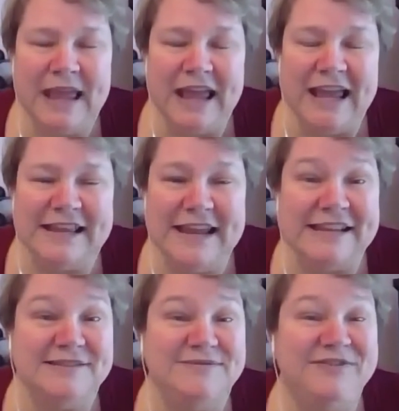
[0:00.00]
It
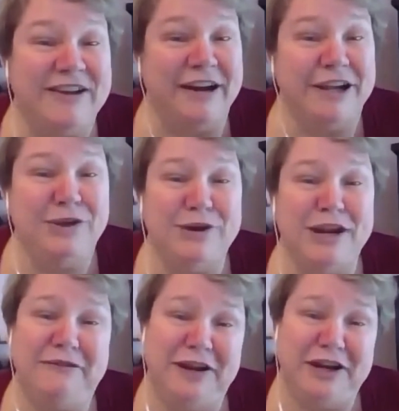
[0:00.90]
is very
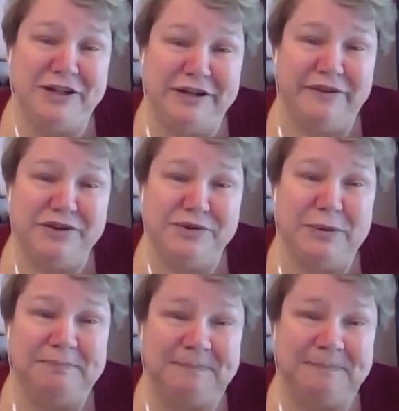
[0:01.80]
unique for each individual.